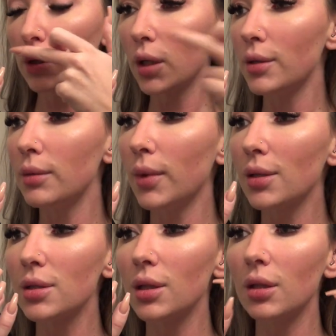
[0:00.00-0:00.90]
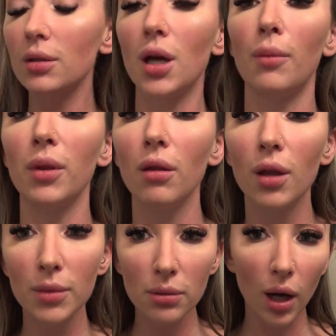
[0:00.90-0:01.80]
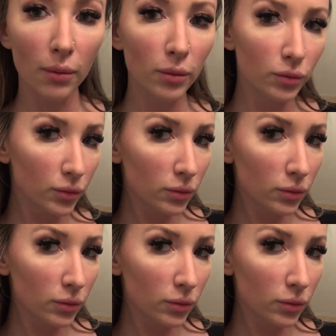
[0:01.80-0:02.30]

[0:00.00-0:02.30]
kind of makes the top of the lips pop.